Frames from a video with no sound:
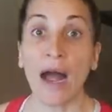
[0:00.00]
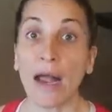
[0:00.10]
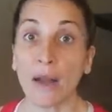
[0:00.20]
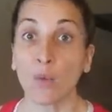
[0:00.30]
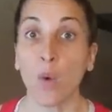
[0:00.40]

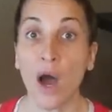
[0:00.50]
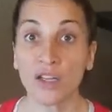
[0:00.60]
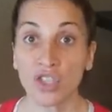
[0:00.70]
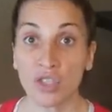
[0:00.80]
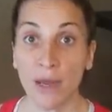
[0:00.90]
I
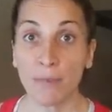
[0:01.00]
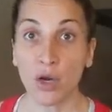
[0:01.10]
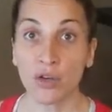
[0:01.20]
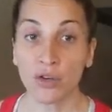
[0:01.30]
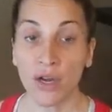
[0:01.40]
watched my
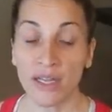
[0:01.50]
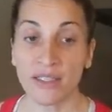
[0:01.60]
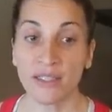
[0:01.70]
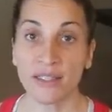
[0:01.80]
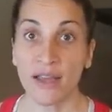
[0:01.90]
partner had
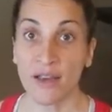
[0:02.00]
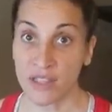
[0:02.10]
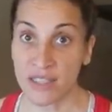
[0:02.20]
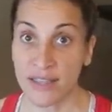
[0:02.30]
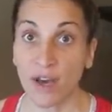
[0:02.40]
to have
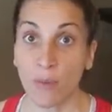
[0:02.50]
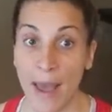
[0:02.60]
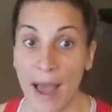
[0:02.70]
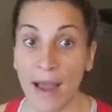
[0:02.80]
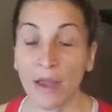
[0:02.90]
to scale
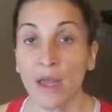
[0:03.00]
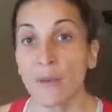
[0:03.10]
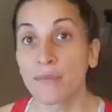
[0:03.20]
back,